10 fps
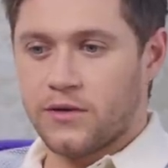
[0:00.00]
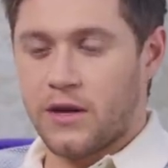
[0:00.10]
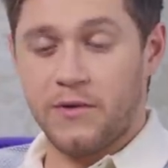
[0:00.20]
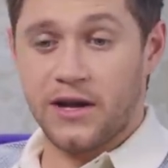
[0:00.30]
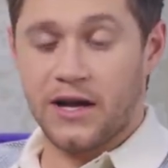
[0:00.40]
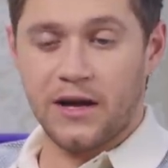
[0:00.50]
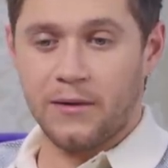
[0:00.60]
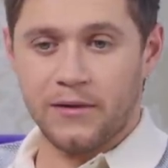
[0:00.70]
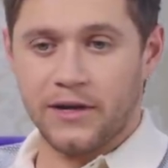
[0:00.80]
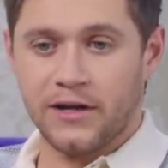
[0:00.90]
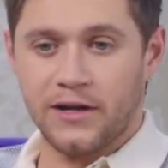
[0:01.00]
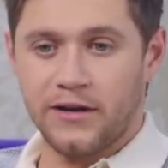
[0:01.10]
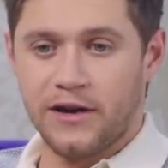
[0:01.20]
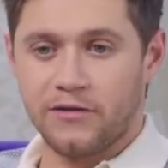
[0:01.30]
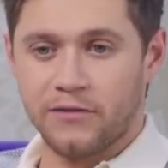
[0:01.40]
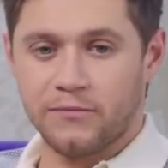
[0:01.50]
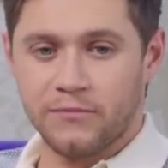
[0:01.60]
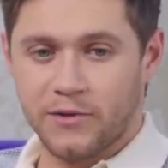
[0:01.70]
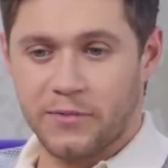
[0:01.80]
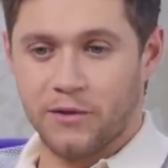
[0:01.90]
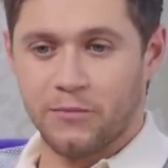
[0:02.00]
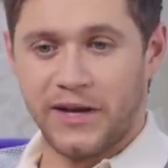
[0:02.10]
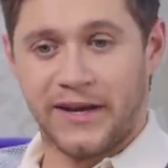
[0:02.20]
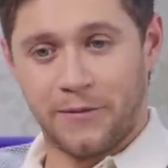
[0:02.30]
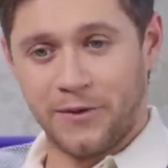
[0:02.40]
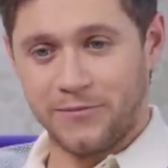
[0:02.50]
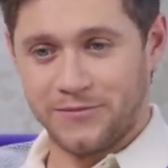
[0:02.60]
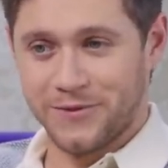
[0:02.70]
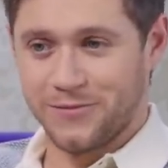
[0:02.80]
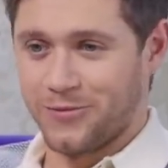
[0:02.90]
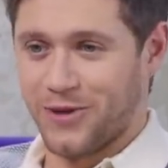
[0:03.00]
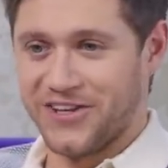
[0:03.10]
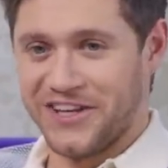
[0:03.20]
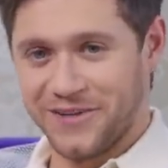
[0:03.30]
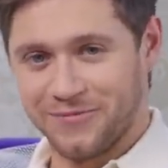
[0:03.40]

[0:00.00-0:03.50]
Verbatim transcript: I mean, I like I'll never be complaining about the one D